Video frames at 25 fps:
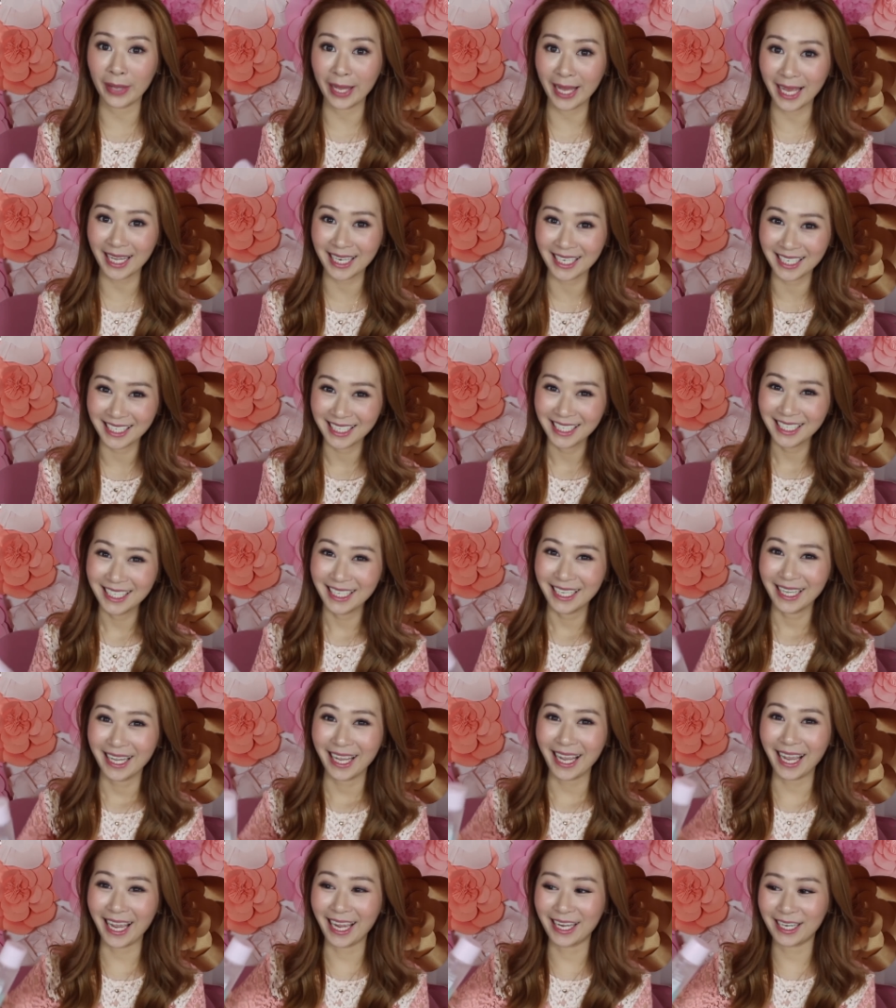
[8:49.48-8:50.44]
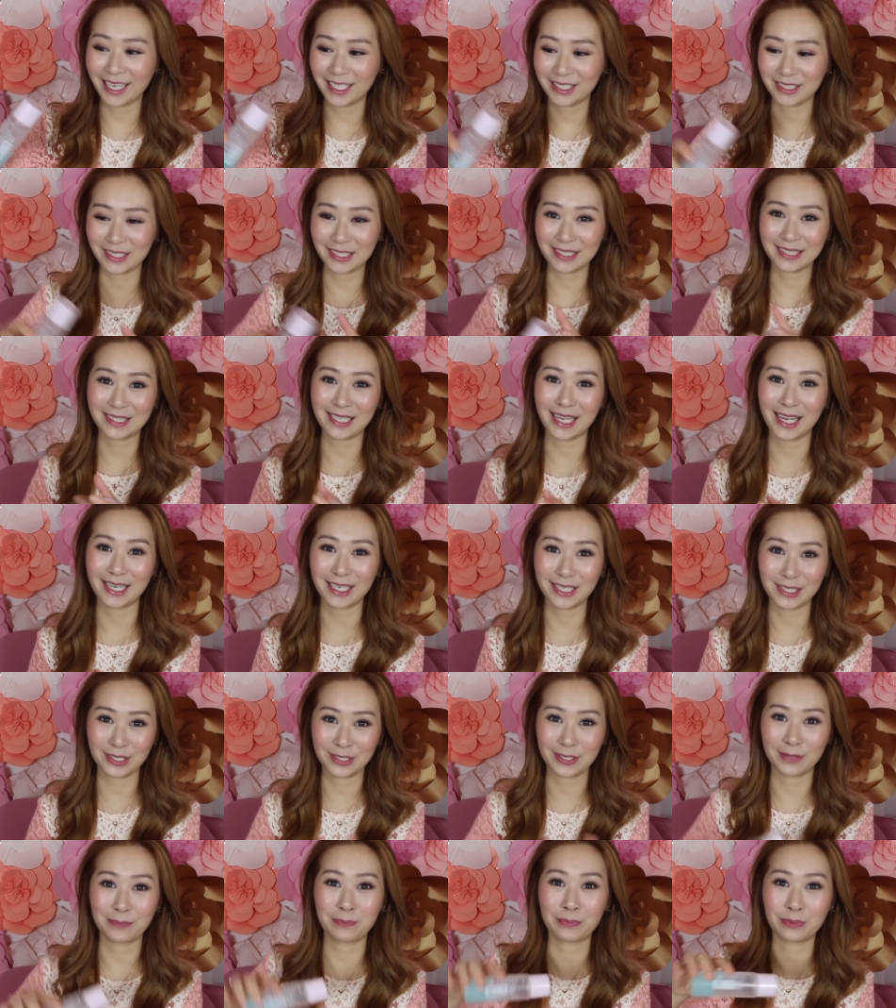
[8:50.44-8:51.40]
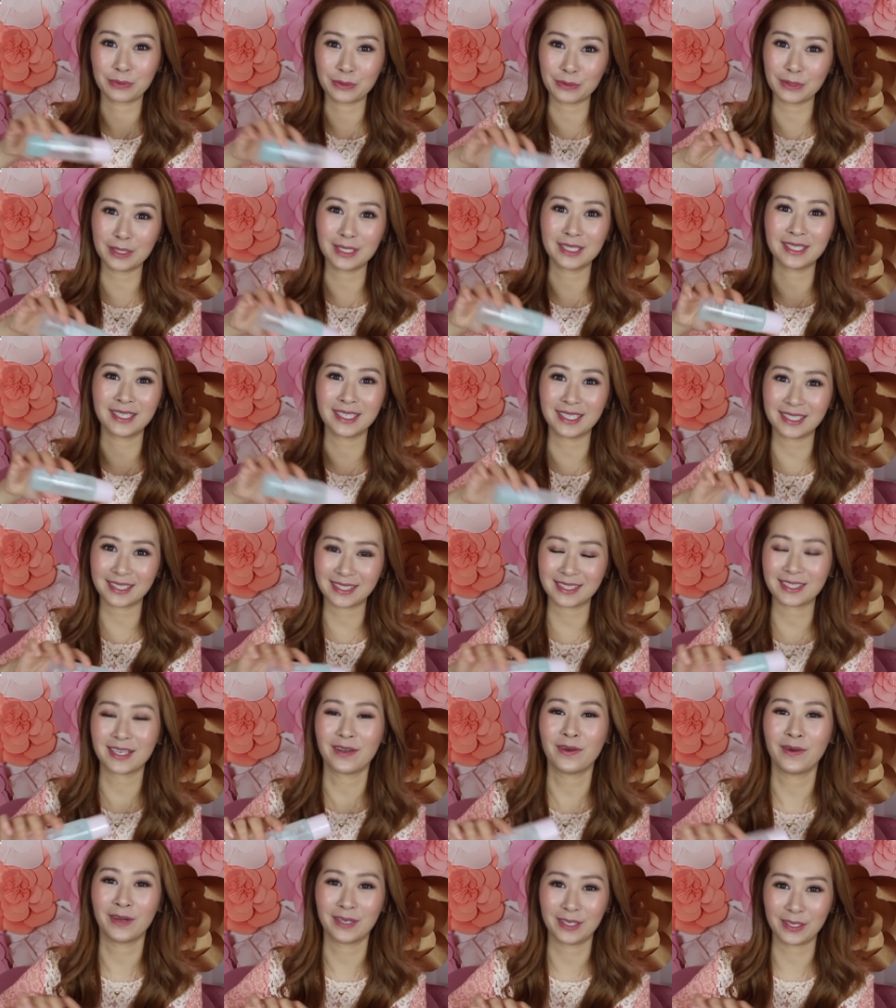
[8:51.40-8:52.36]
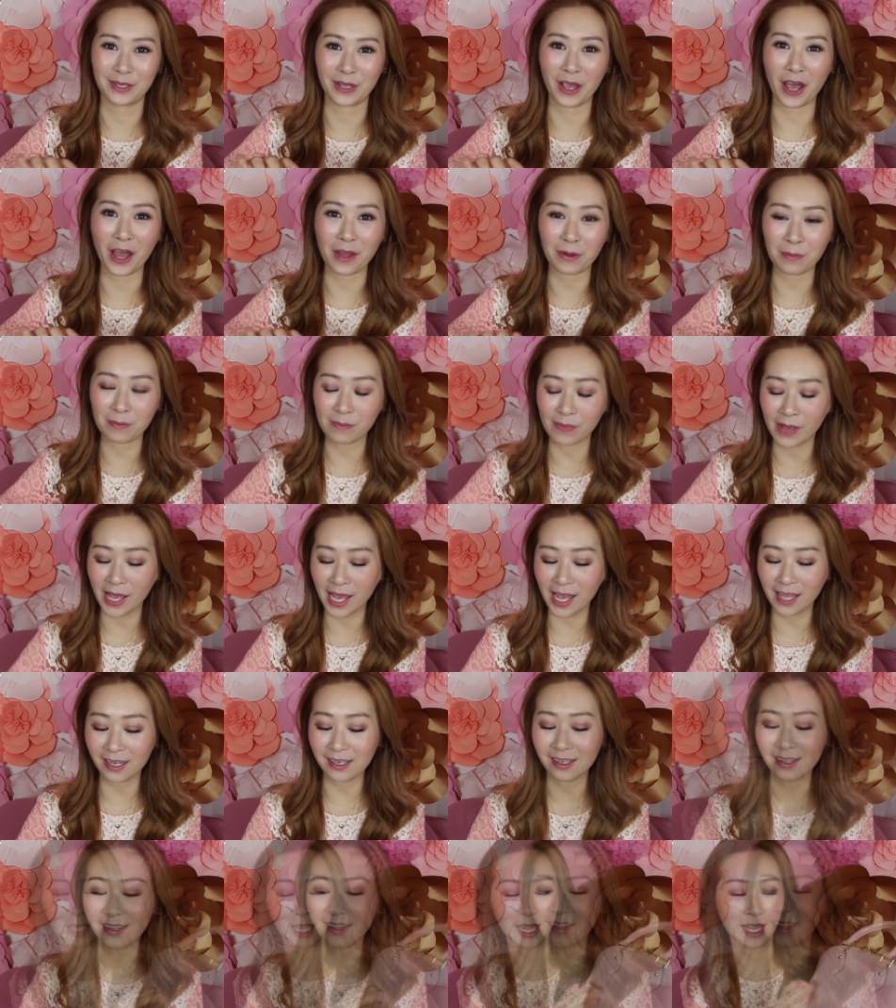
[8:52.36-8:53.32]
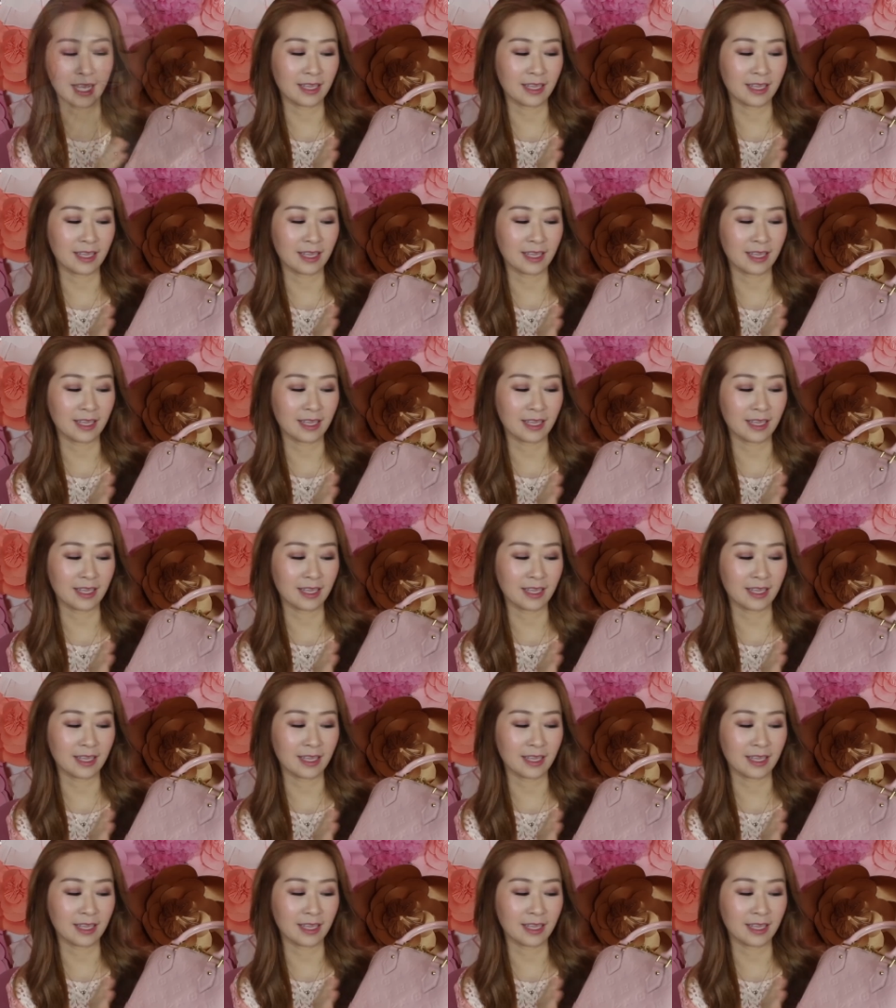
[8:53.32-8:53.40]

pad and I just started to pour this on the cotton pad